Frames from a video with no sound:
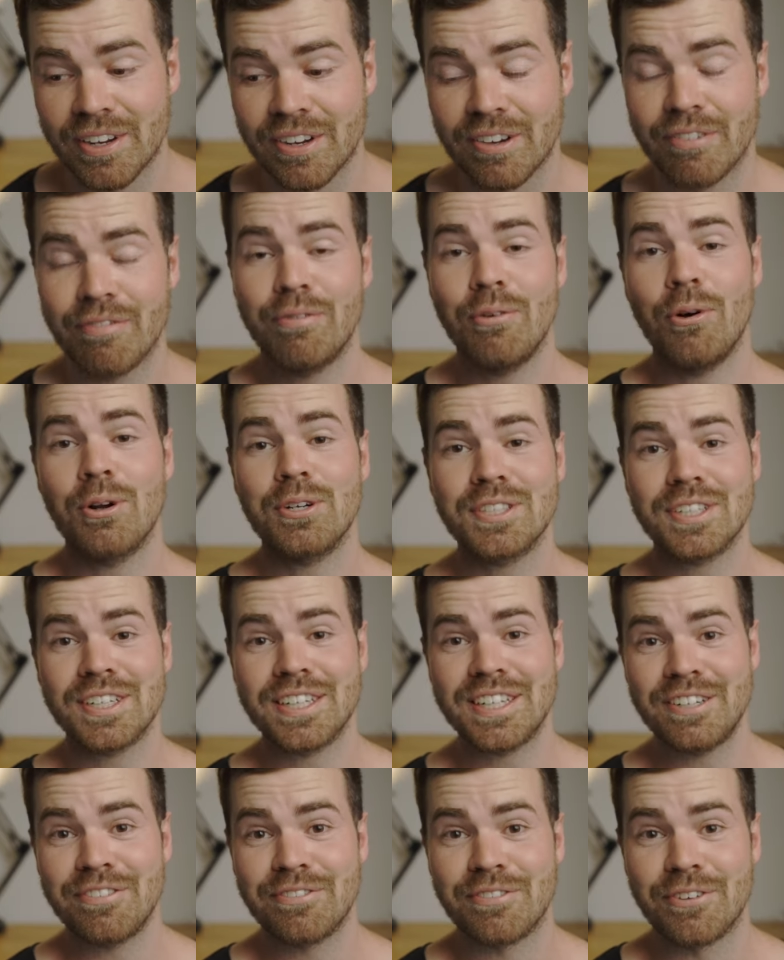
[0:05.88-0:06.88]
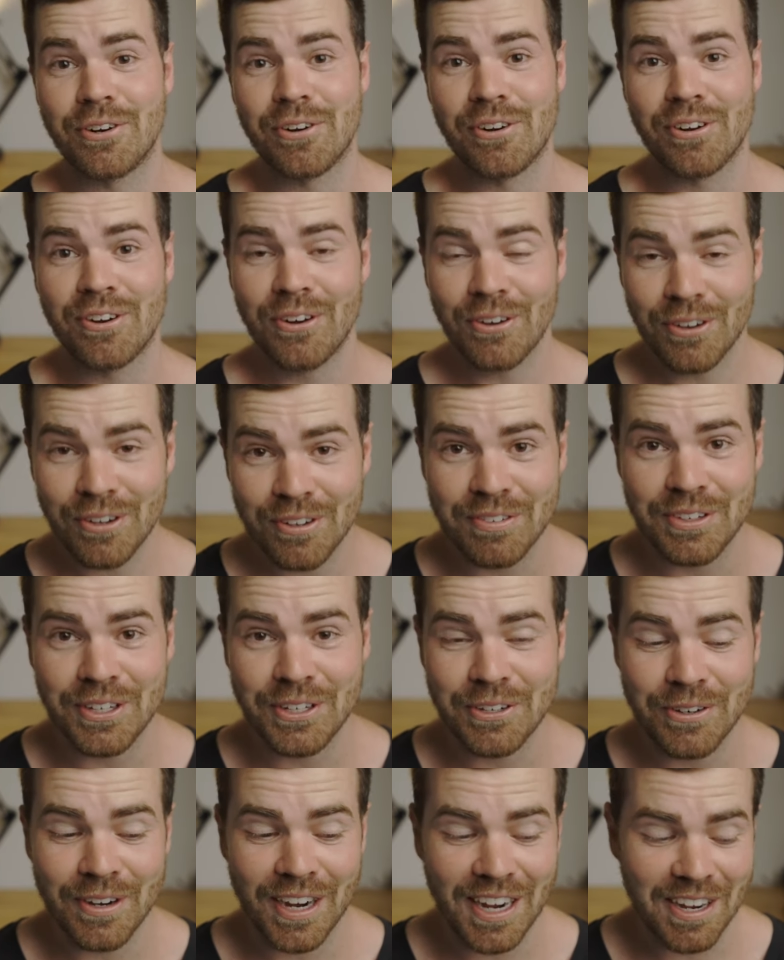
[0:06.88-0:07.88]
And fortunately for all of
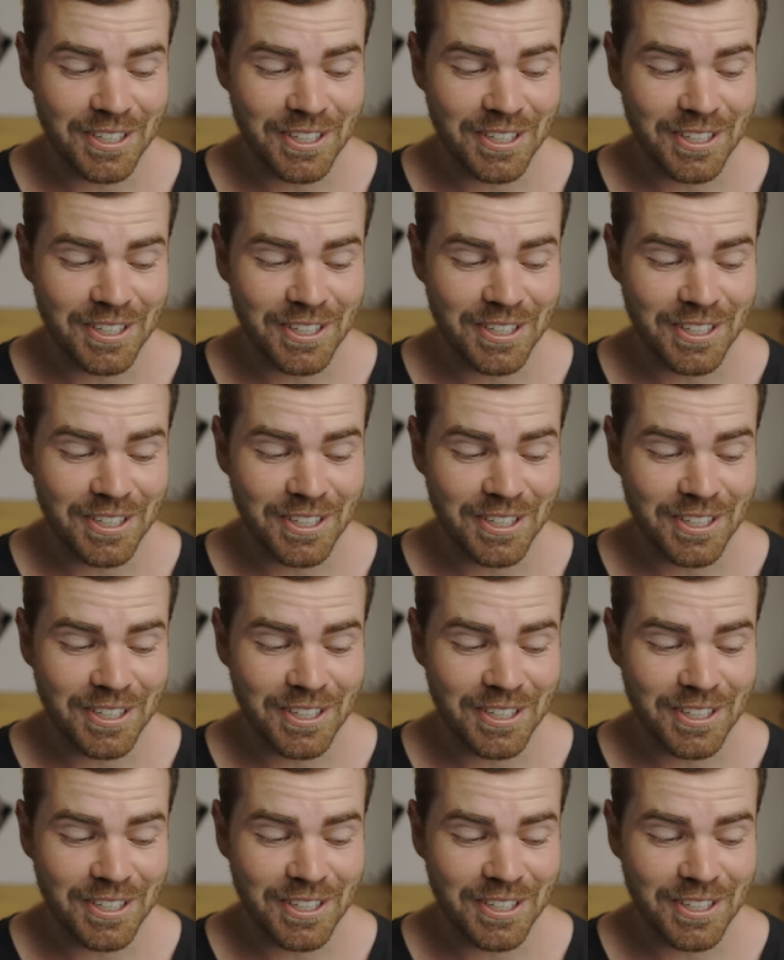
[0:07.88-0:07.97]
you,